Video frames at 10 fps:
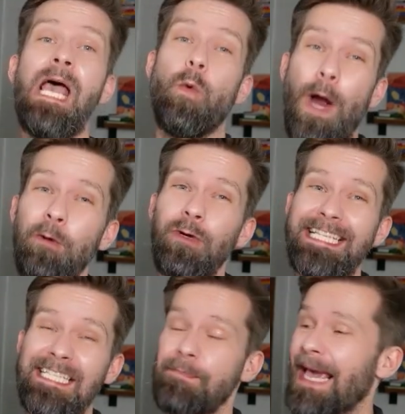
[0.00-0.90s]
When we
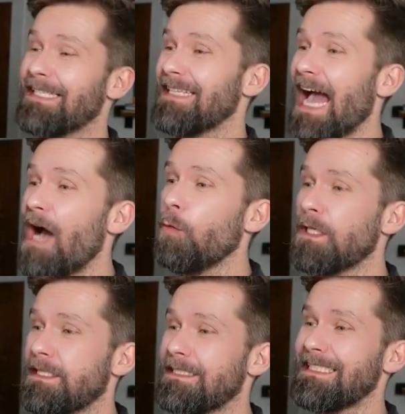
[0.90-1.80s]
inspect
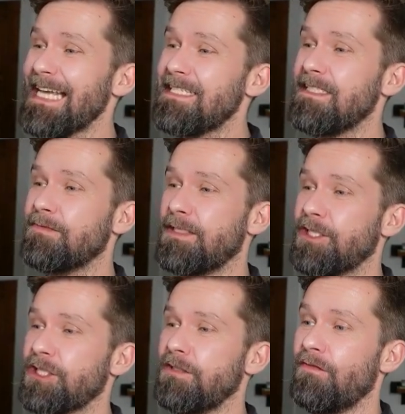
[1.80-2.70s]
our test
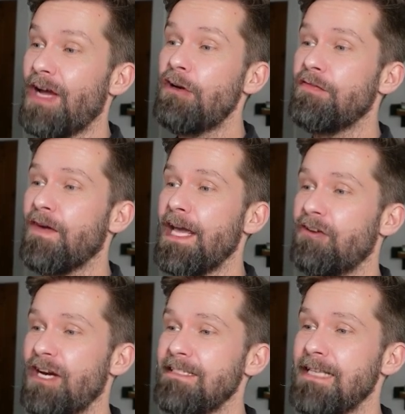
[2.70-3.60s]
definition, verify
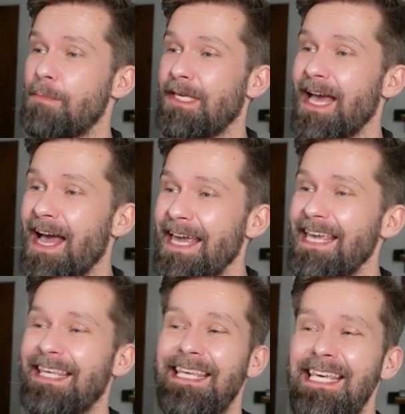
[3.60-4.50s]
REST API,
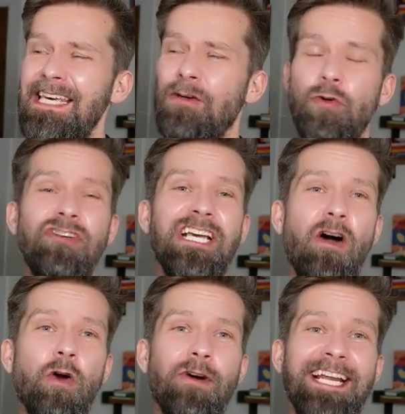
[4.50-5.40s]
here we
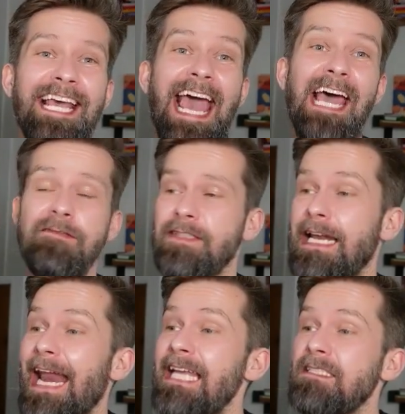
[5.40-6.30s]
already have
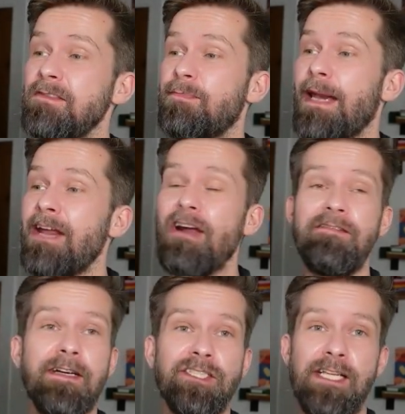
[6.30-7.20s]
native Playwright
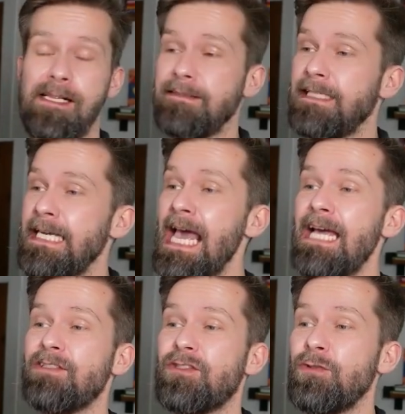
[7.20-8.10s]
functionality
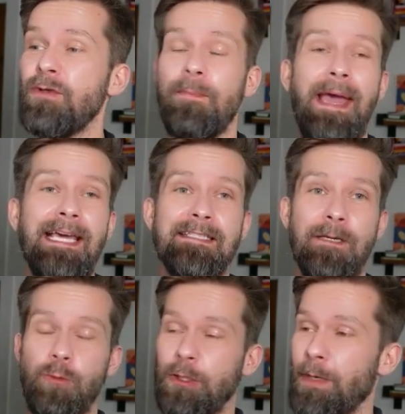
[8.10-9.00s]
to make
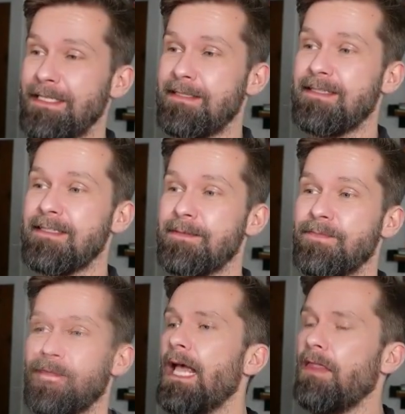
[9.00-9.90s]
some requests.
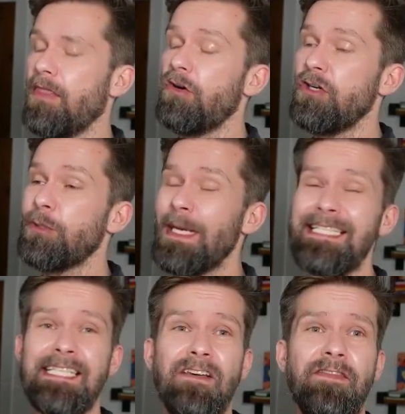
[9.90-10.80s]
The request
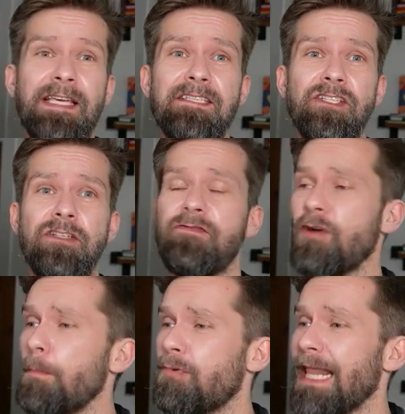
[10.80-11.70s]
fixture
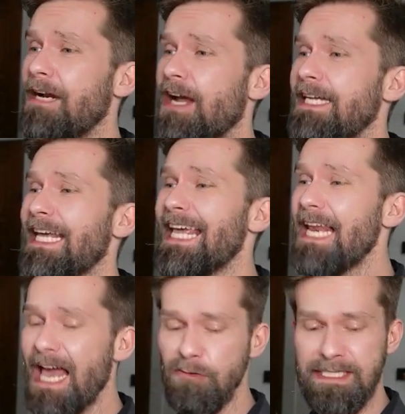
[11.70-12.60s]
from Playwright
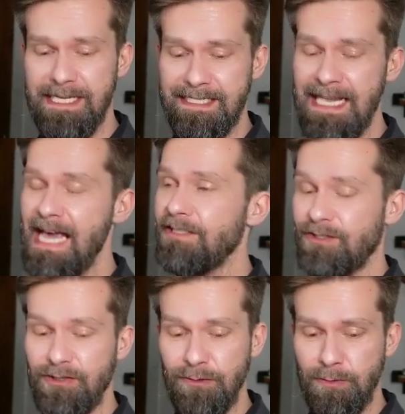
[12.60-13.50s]
allows us
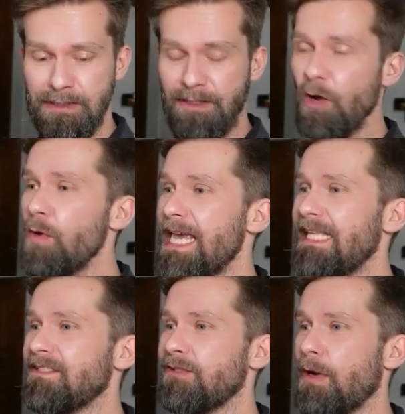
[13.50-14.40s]
to go
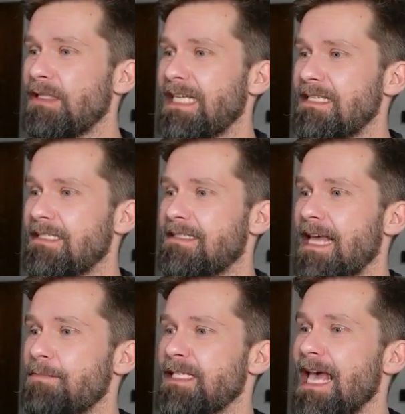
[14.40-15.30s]
into our test
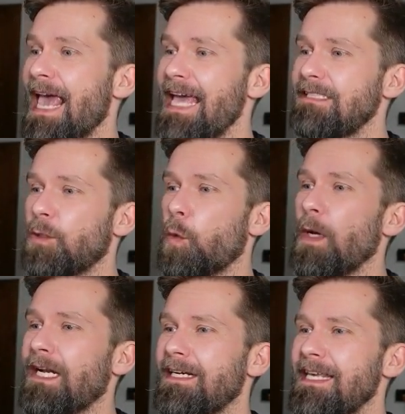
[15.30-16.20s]
steps and
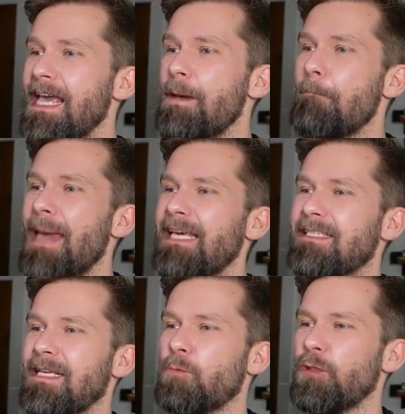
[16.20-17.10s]
quickly make
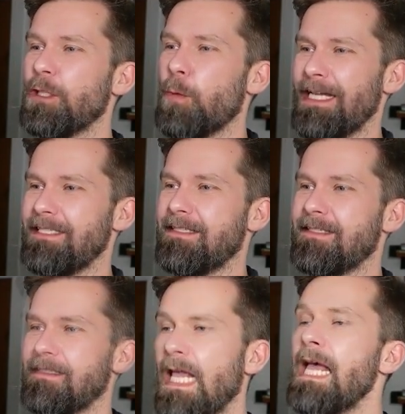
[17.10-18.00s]
some
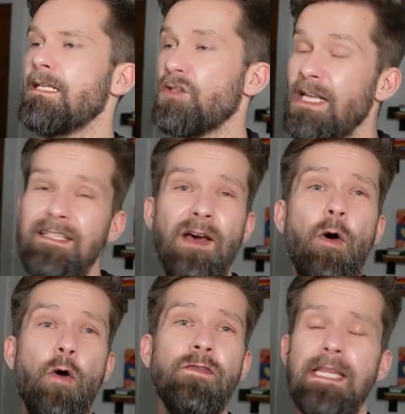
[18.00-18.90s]
requests. So let's go
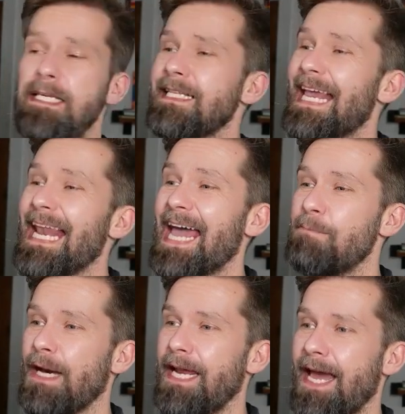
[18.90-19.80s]
over this line
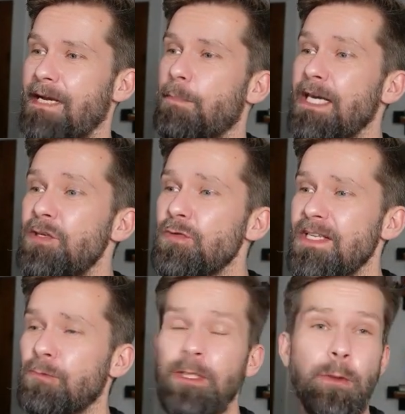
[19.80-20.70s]
by line. By
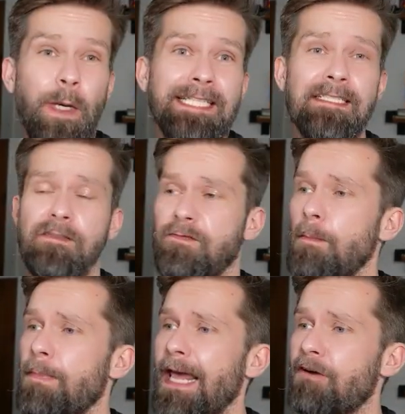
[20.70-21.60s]
using request from
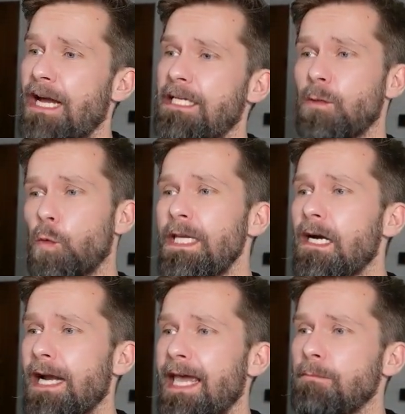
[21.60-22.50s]
Playwright, we are
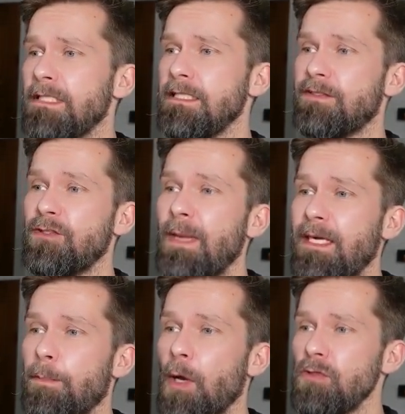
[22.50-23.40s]
able to make a
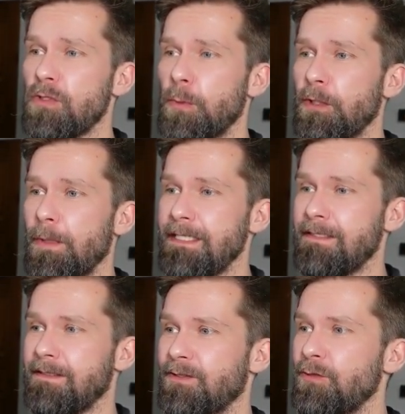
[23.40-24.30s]
post
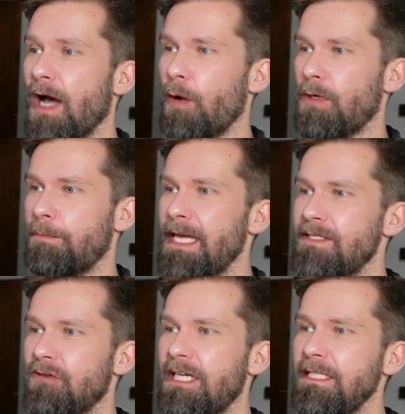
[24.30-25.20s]
request to our base
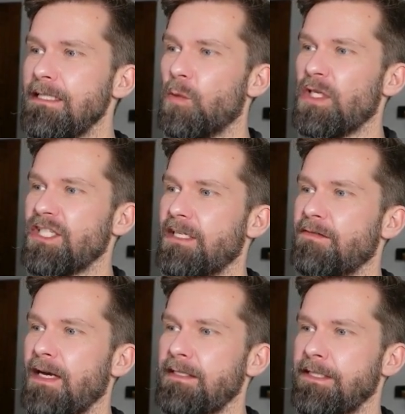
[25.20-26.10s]
URL, which I
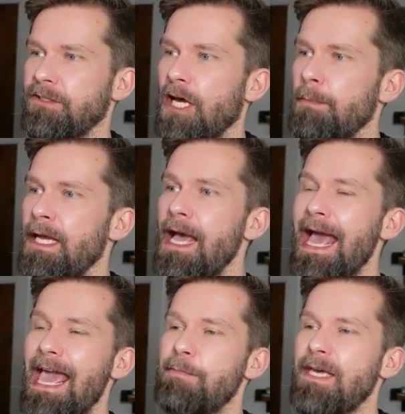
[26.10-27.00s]
defined here on top,
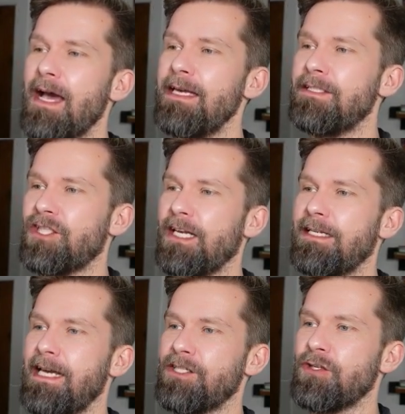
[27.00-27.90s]
API
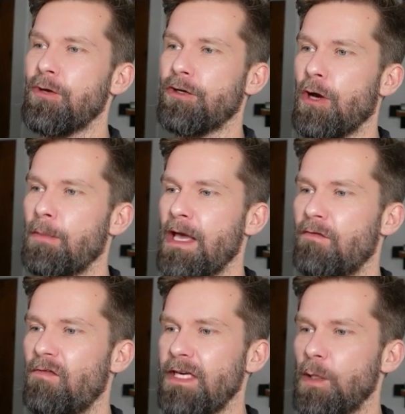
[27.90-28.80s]
checklyhq.com
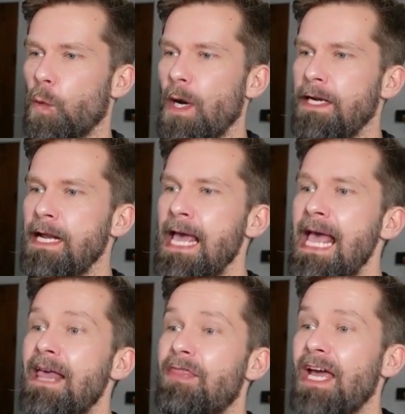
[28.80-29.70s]
v1.
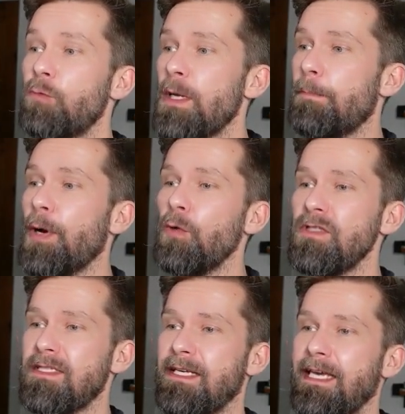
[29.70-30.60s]
Then we're
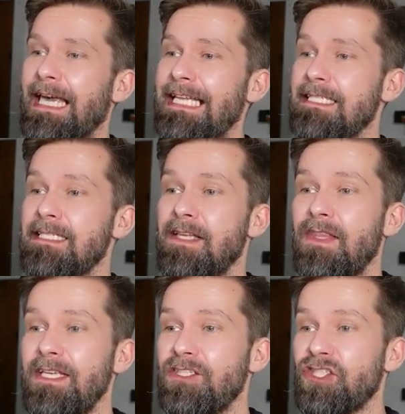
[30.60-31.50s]
posting against
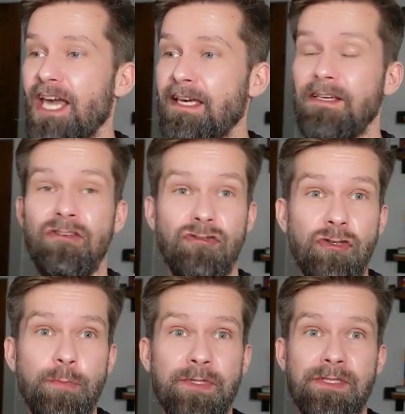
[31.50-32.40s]
the check
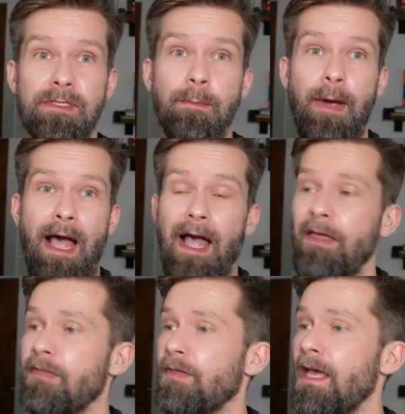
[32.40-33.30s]
groups
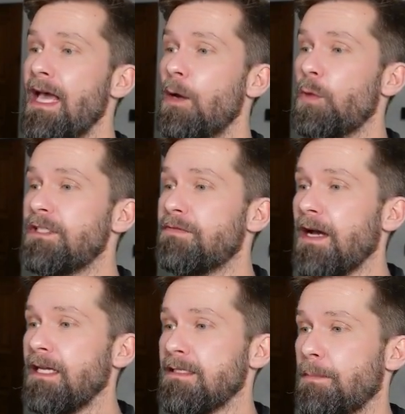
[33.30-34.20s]
path. We're
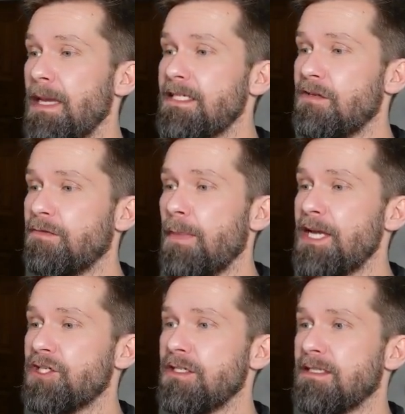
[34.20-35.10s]
defining some meta
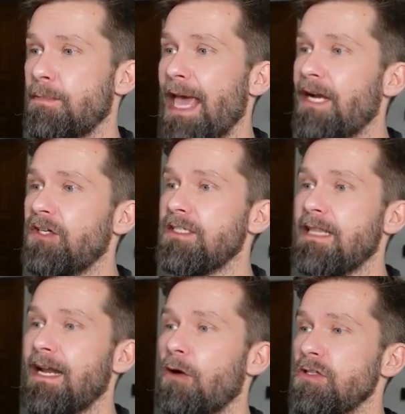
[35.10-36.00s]
information, some headers
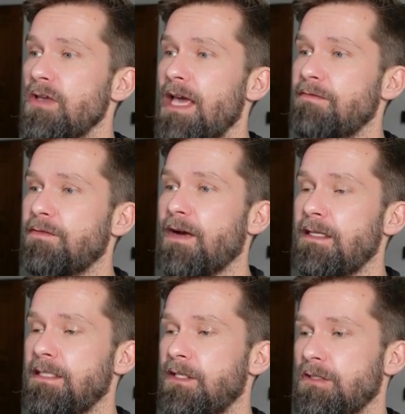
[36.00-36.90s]
that I also have defined
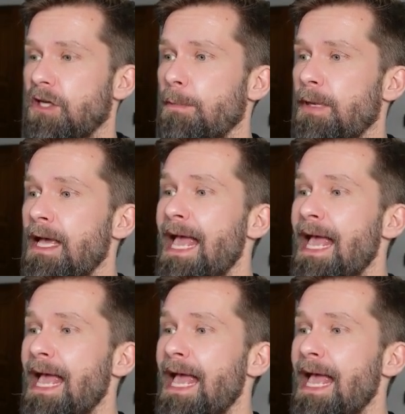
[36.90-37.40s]
here on top.